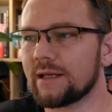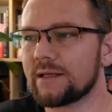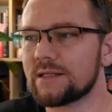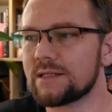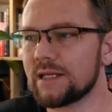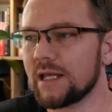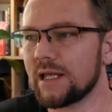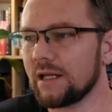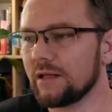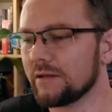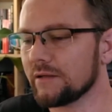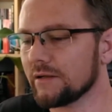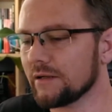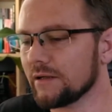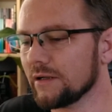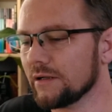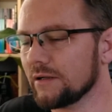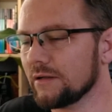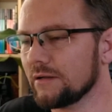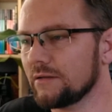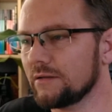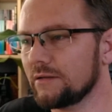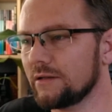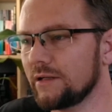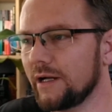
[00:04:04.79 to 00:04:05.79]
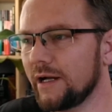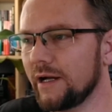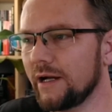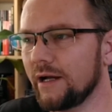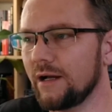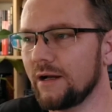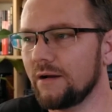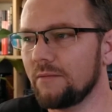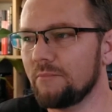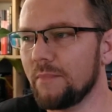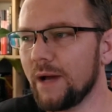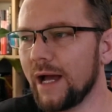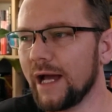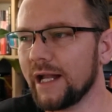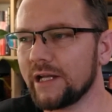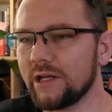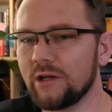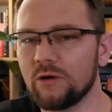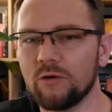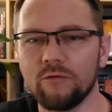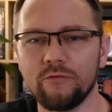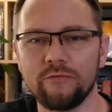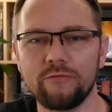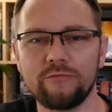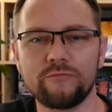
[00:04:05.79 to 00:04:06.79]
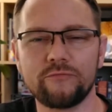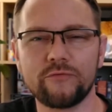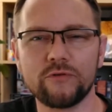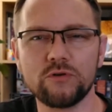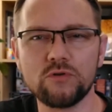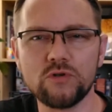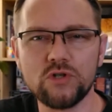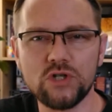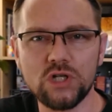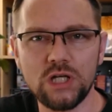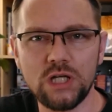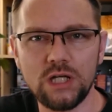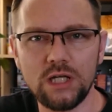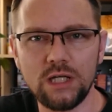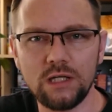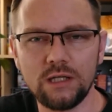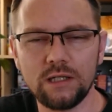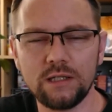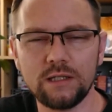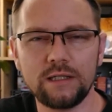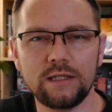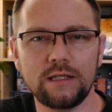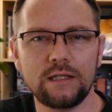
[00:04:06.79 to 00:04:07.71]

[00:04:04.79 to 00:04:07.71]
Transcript: Sailor Manyo Fuji.